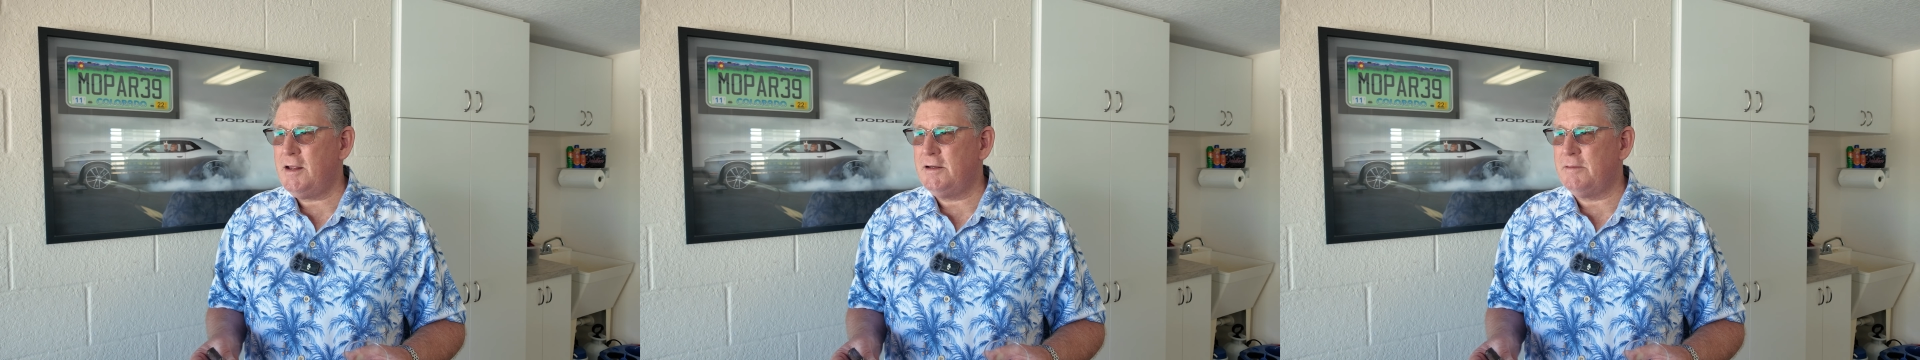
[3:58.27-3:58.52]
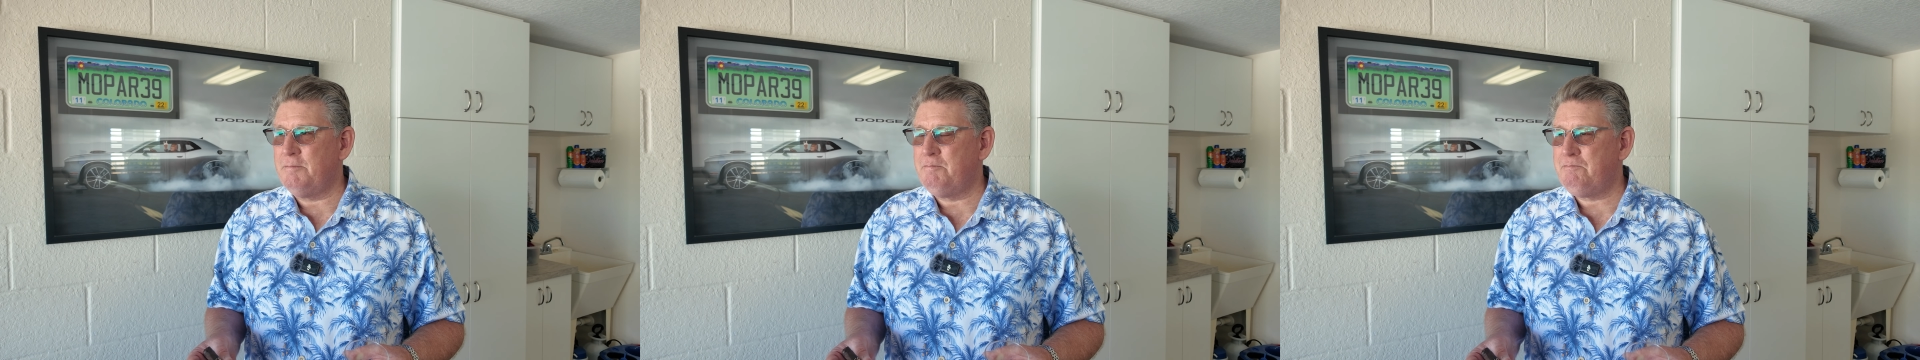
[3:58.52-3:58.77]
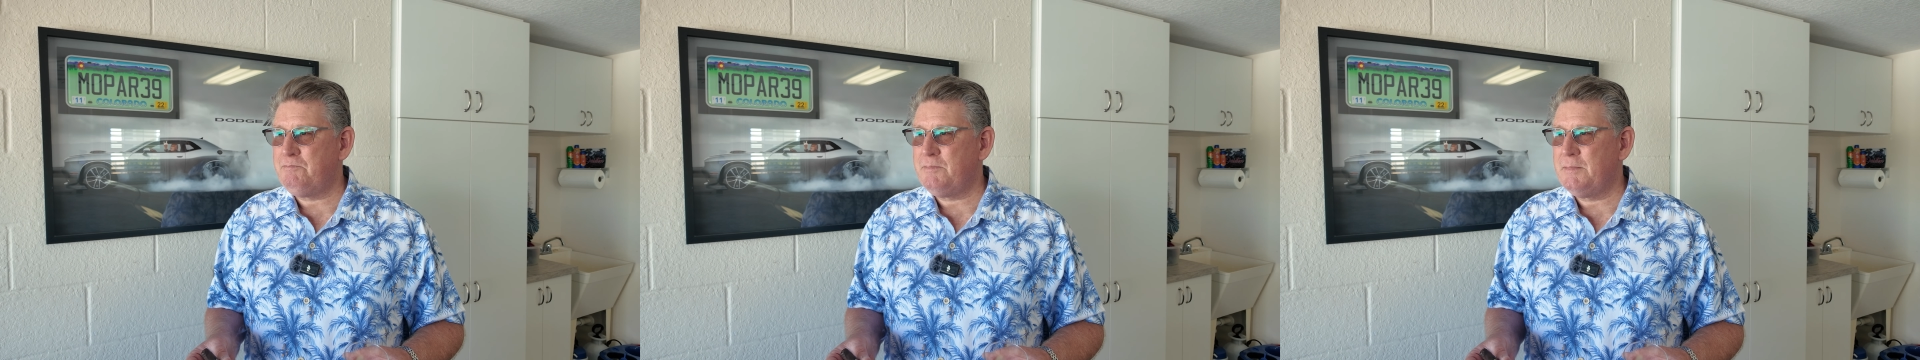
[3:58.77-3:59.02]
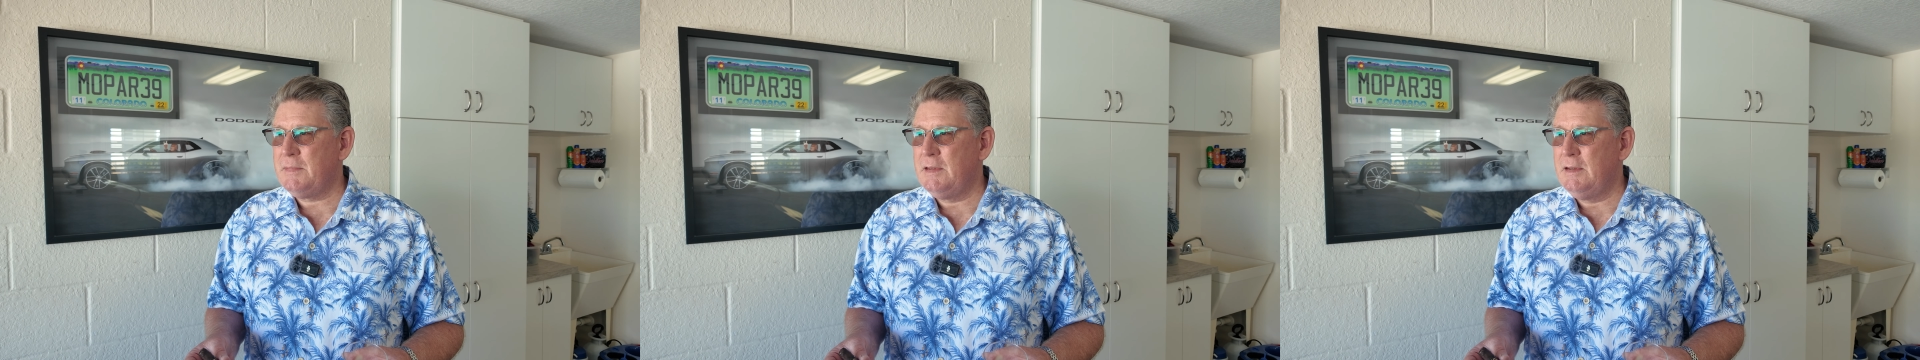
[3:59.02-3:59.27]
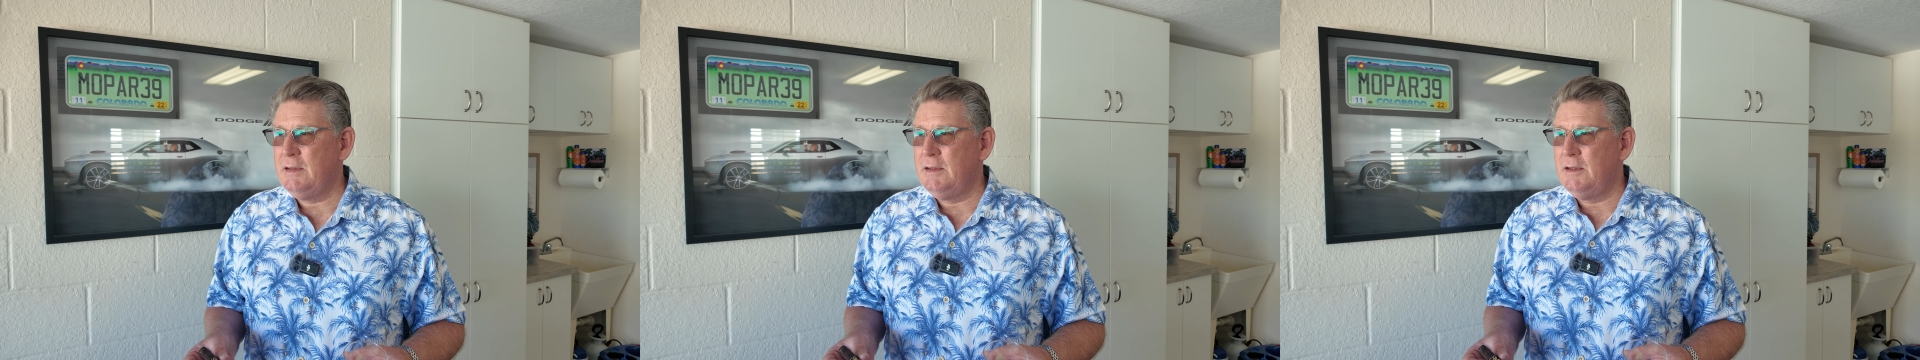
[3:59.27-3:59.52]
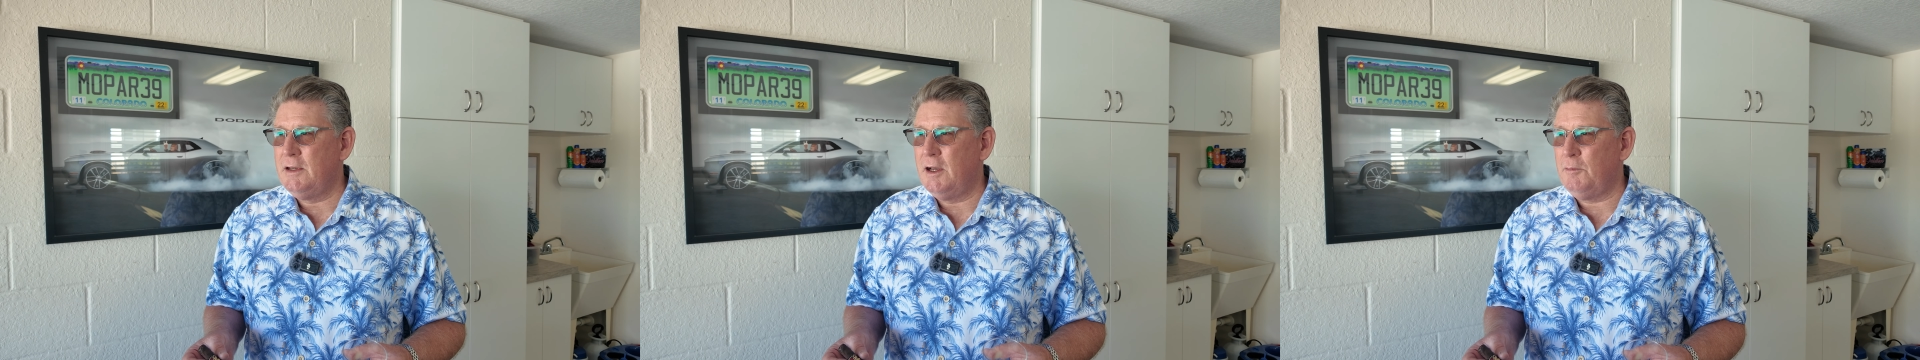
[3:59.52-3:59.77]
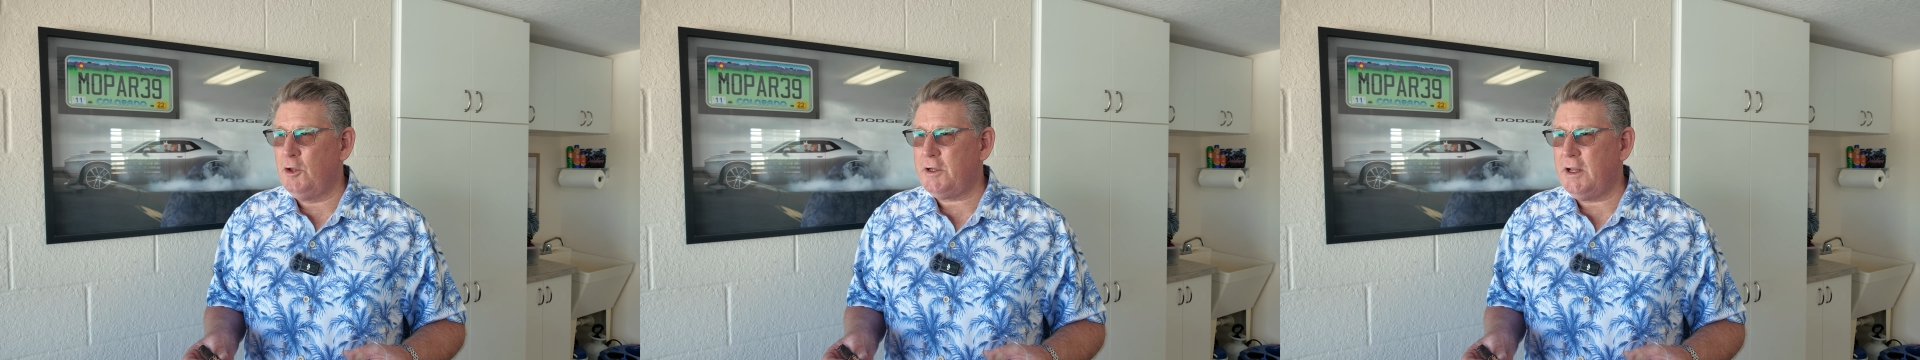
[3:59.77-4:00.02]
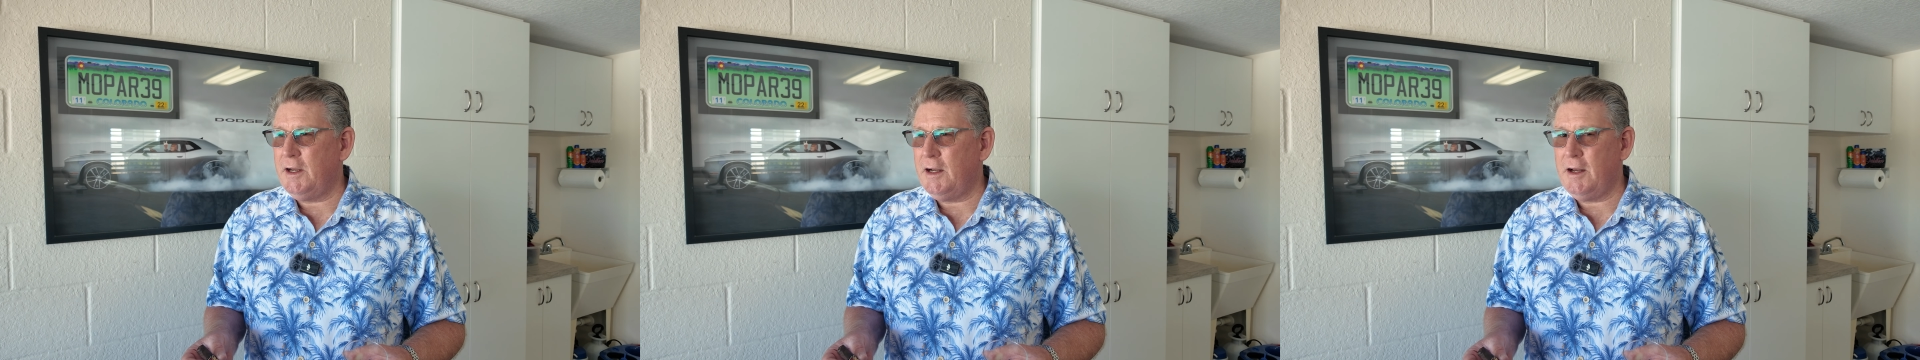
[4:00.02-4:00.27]
And I'm
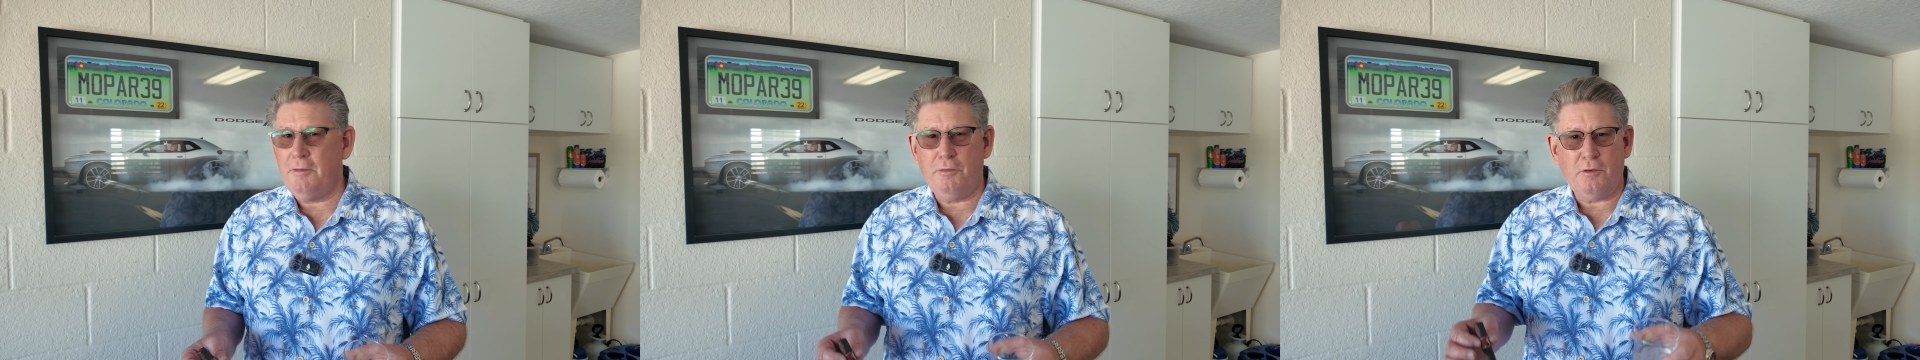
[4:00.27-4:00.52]
looking at it, and